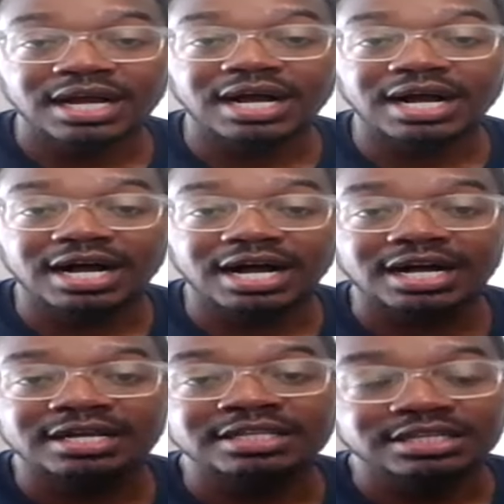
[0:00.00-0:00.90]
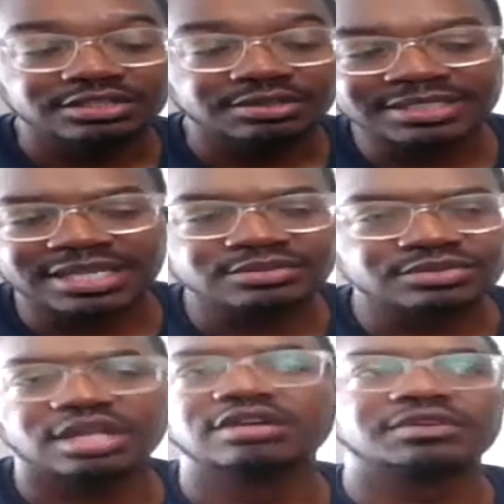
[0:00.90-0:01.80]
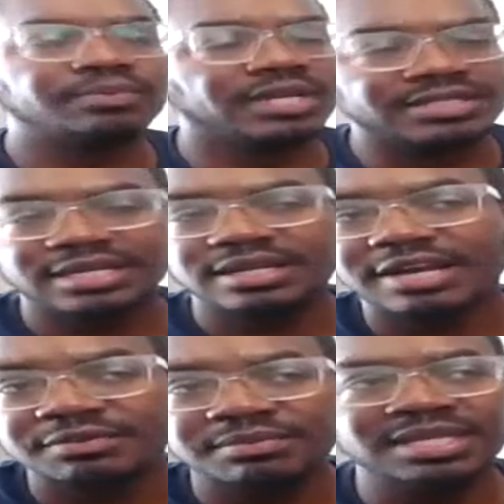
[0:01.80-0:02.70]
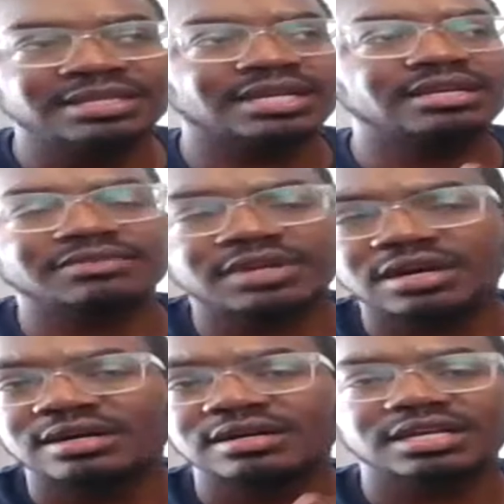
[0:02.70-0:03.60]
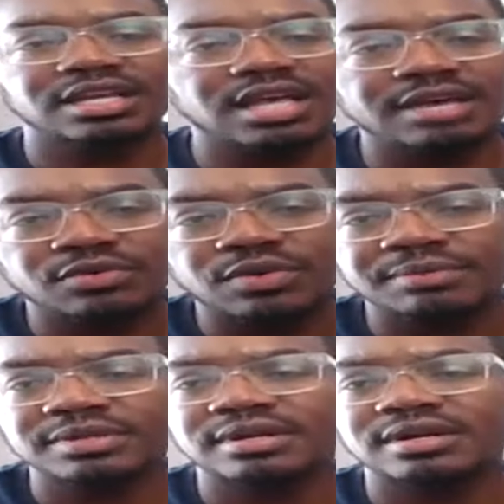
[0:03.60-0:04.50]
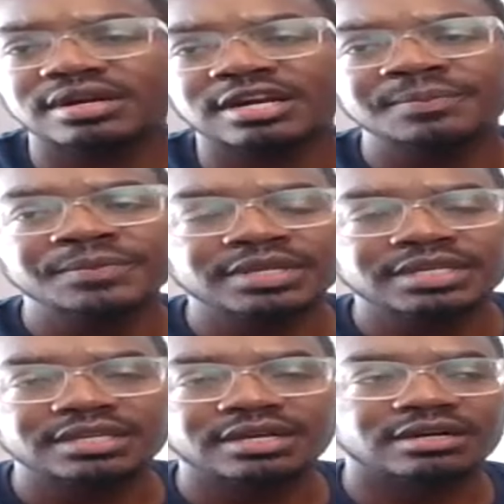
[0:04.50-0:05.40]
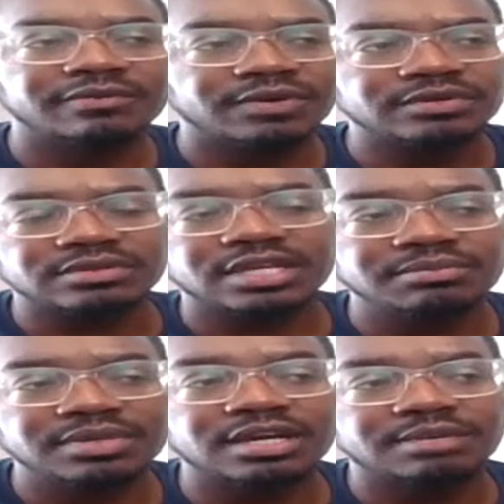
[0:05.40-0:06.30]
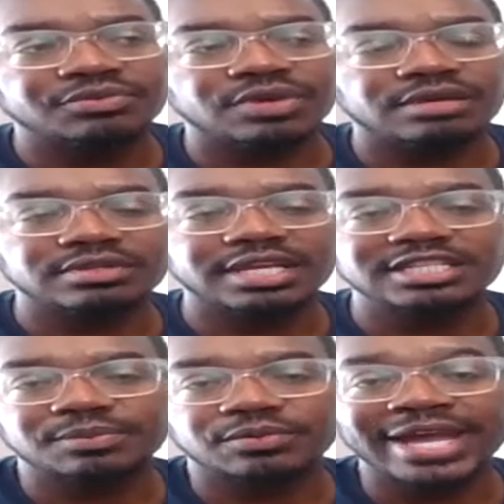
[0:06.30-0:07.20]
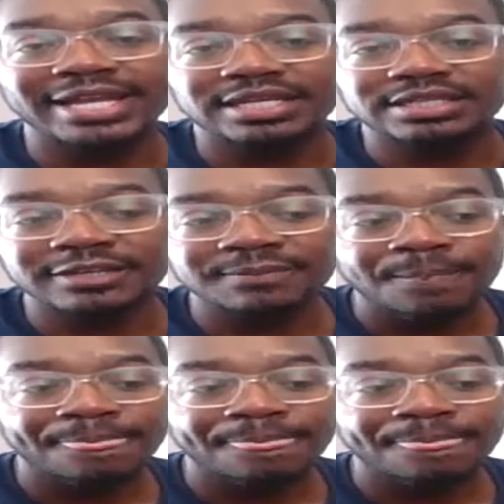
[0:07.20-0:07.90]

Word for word: Uh, so my schedule's all over the place. I could have a meeting, I could have a call, I could have a webinar, you know, and folks are hitting me up throughout the day sporadically.